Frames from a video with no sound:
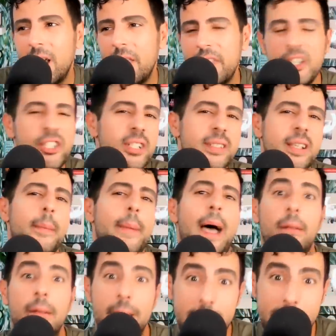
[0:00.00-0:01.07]
then just come
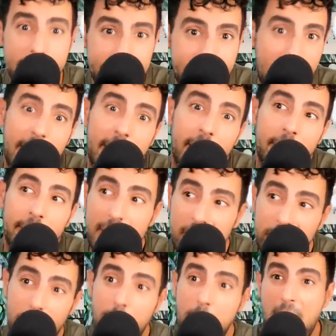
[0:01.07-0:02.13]
out and say,
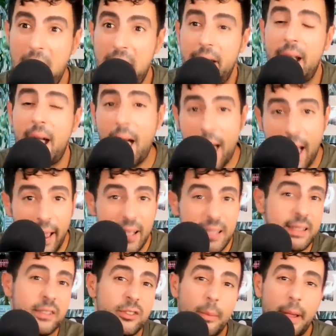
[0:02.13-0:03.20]
these are my
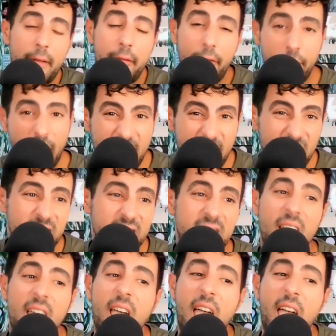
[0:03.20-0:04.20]
guys, these are my friends,